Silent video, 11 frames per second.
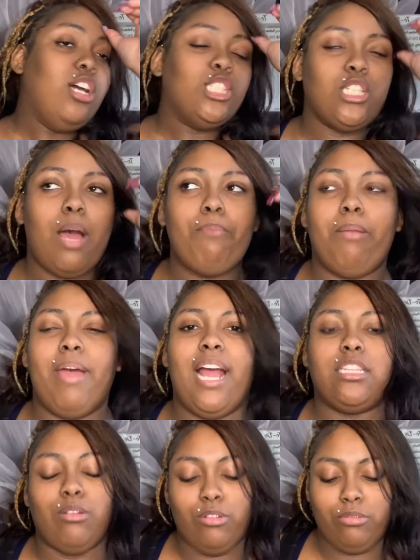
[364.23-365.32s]
So I'm in the
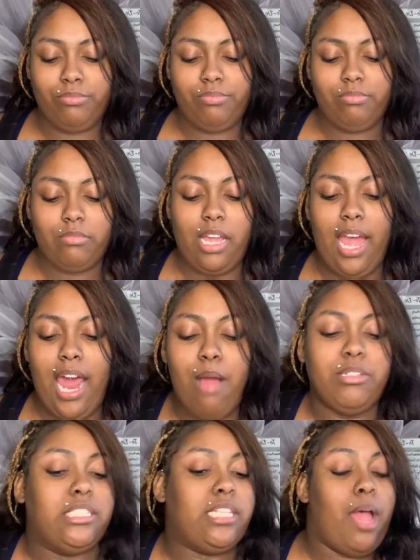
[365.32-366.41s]
bathroom and I'm
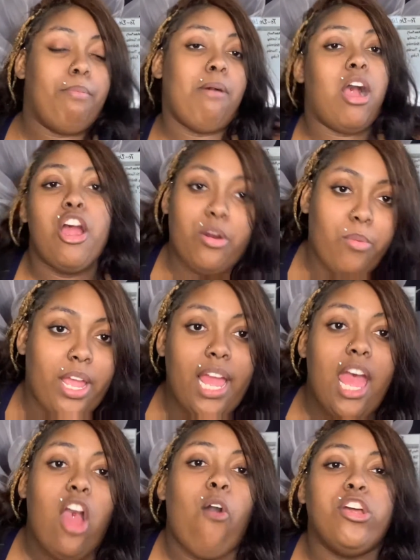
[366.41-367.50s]
just typing my heart away
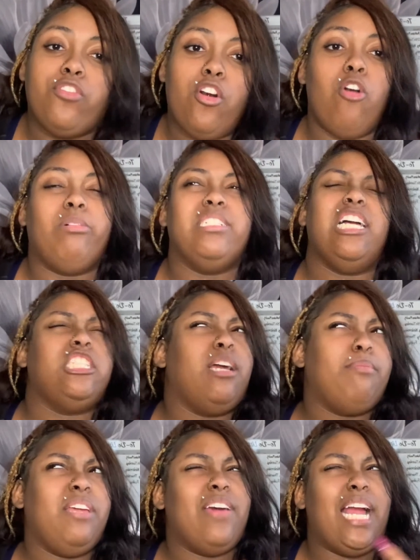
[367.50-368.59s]
on his phone because I just can't
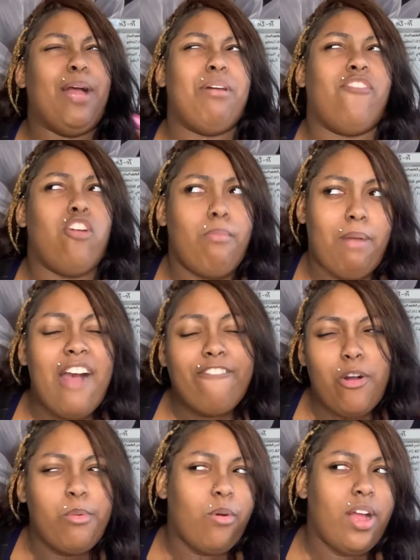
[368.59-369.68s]
believe it. I got my phone
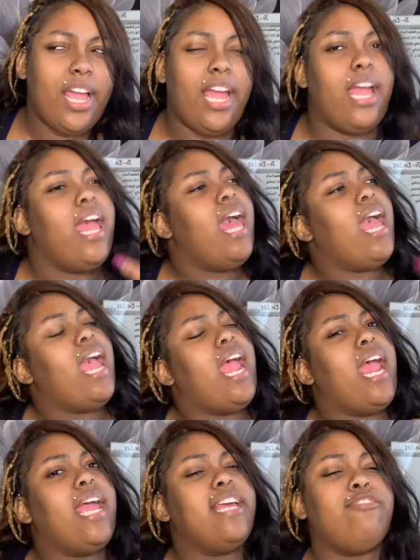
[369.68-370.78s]
with one hand
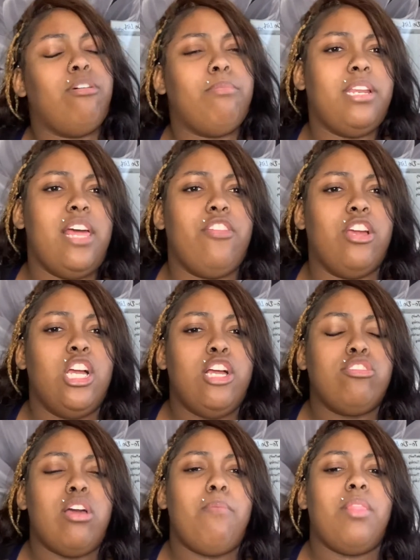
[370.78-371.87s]
and his phone with another.
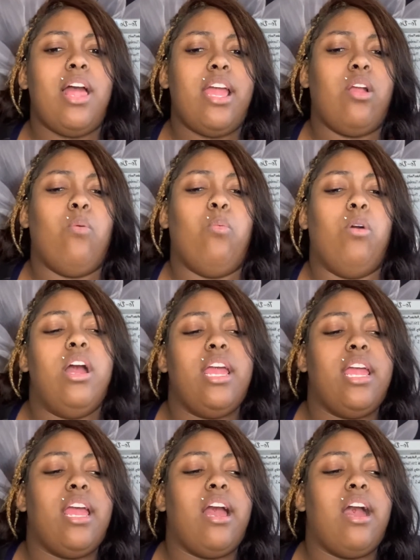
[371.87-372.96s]
So I'm like, what?